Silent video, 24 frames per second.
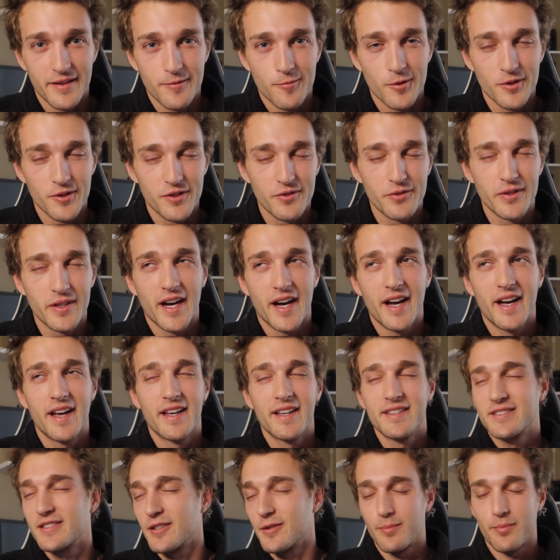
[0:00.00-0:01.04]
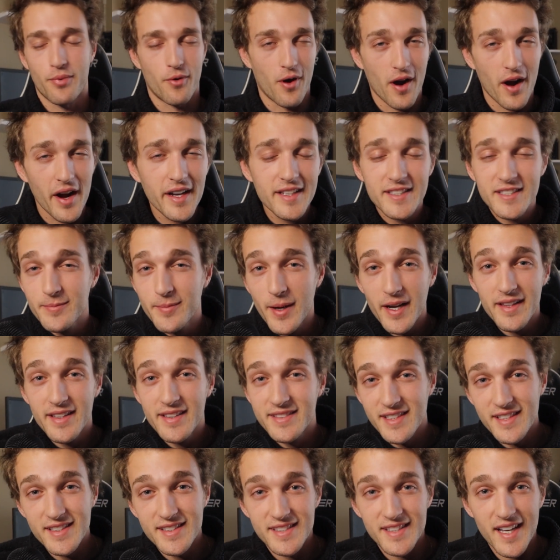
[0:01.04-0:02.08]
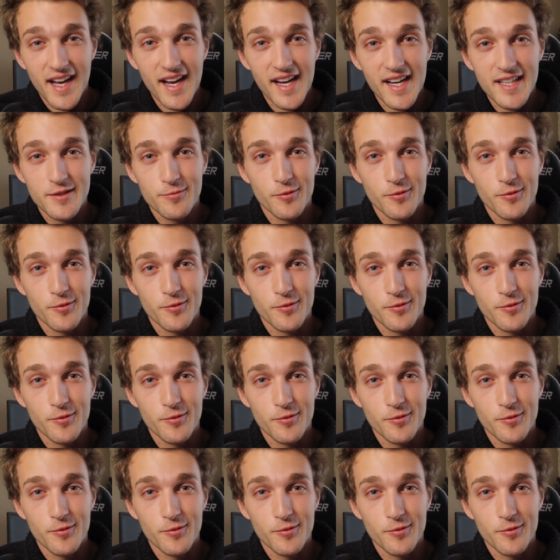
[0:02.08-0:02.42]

Were you guys surprised by these insights?